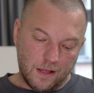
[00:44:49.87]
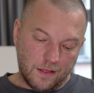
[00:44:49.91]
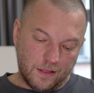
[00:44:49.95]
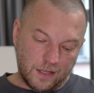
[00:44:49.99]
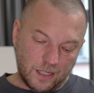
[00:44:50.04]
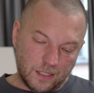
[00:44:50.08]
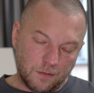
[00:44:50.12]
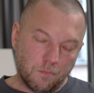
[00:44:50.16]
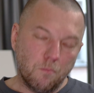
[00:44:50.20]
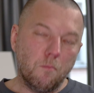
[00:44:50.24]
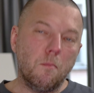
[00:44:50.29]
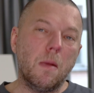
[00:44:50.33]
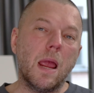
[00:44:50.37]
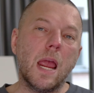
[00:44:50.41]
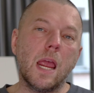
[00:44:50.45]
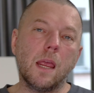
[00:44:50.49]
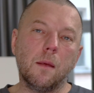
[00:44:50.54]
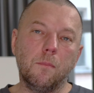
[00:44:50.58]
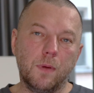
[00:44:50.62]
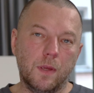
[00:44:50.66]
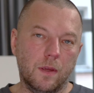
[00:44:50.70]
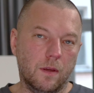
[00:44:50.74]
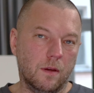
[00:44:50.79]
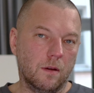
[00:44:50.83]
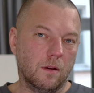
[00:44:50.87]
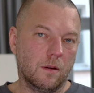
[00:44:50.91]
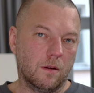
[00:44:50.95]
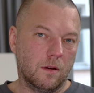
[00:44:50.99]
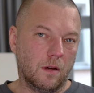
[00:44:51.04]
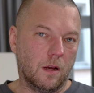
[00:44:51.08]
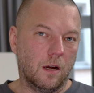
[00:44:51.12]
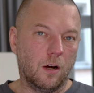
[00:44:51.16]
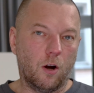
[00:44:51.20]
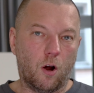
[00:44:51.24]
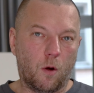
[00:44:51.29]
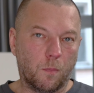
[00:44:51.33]
This may be
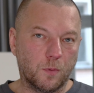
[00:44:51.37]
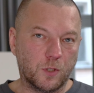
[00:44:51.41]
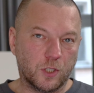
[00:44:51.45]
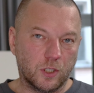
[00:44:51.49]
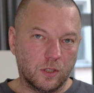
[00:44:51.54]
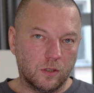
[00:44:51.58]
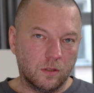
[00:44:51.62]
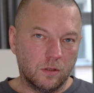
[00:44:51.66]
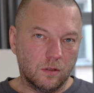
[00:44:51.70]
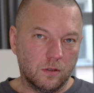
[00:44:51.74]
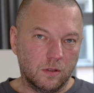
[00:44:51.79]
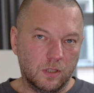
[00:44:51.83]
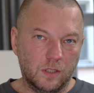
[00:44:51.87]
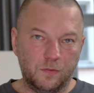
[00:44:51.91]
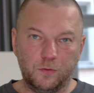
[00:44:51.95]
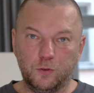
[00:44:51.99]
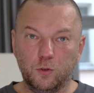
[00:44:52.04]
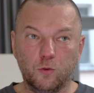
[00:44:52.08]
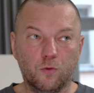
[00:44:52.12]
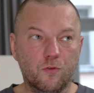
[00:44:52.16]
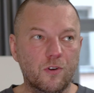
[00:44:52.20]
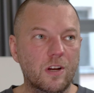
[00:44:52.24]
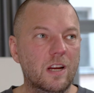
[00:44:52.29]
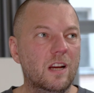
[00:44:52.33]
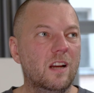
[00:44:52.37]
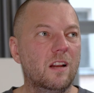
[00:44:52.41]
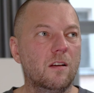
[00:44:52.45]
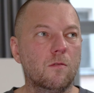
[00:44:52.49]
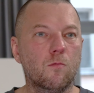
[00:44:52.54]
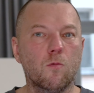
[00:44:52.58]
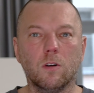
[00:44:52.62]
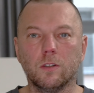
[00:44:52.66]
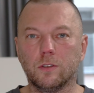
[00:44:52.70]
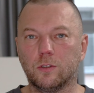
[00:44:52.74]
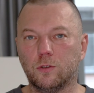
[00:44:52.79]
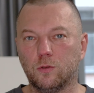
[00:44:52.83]
an option if you really
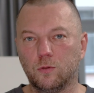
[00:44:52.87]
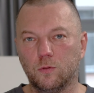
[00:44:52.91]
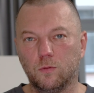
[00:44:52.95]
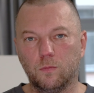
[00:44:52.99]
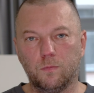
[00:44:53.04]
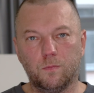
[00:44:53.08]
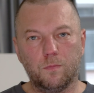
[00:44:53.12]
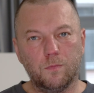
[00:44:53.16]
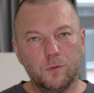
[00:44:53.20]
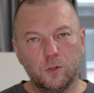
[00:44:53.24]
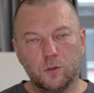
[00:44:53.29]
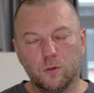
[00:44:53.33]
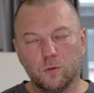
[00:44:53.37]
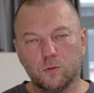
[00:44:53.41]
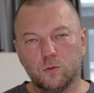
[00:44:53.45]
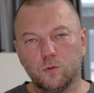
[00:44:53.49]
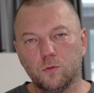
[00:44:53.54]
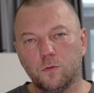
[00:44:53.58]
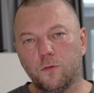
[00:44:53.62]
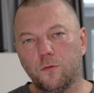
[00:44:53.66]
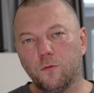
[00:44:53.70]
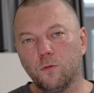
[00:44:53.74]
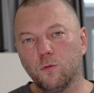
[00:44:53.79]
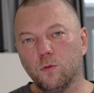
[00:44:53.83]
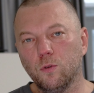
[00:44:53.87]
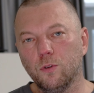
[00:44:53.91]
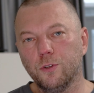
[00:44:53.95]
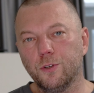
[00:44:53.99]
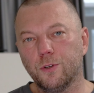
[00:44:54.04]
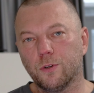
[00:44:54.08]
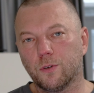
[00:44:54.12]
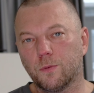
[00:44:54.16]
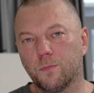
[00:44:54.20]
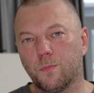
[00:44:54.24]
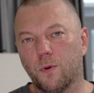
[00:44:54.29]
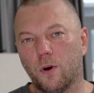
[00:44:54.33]
want to, to fool
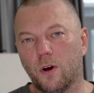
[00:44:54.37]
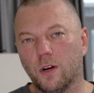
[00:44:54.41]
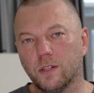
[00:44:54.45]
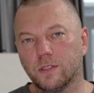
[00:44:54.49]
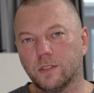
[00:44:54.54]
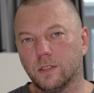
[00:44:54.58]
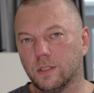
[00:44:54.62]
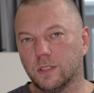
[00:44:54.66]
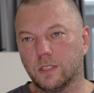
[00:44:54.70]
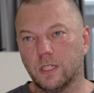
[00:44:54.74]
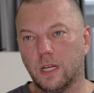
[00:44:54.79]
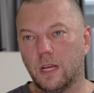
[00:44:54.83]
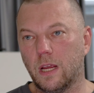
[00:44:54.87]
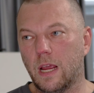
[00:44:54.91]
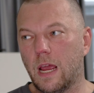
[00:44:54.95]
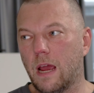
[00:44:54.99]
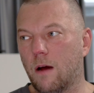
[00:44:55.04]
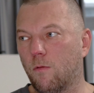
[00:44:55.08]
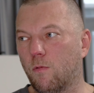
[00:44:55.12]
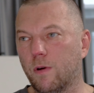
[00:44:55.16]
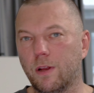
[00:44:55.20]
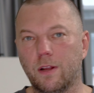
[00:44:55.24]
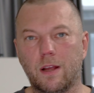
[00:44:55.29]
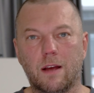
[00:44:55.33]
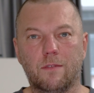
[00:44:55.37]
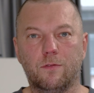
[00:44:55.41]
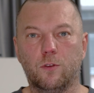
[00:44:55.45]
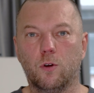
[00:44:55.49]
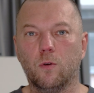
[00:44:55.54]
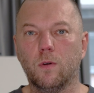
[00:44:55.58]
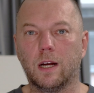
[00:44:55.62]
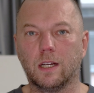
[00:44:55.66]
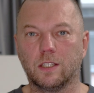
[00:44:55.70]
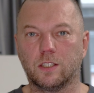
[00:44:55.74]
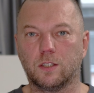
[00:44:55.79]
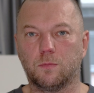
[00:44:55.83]
your boss and say, yeah, we have
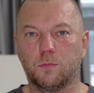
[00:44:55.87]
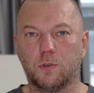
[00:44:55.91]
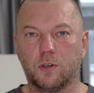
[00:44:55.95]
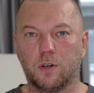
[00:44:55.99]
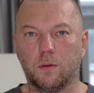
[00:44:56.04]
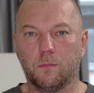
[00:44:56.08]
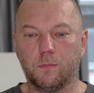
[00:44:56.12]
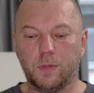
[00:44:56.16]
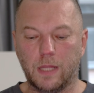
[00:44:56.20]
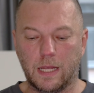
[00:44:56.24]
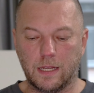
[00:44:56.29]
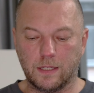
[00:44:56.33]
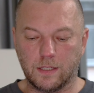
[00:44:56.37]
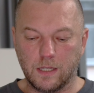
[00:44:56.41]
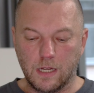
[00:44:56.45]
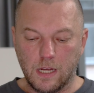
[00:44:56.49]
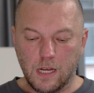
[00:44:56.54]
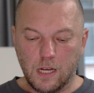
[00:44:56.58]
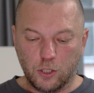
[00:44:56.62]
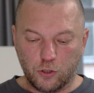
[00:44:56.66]
no customer complaints.